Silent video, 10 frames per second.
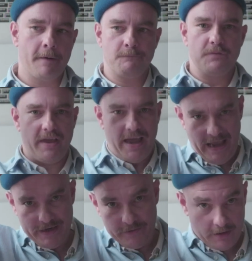the
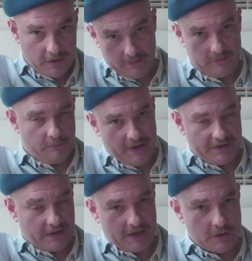head
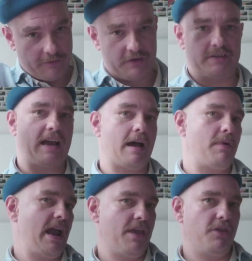basically cuts off at the
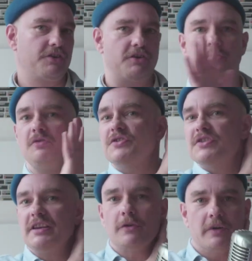top, and the two
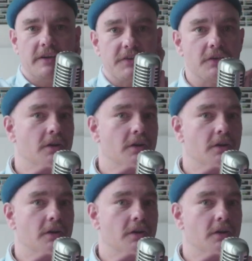sceneries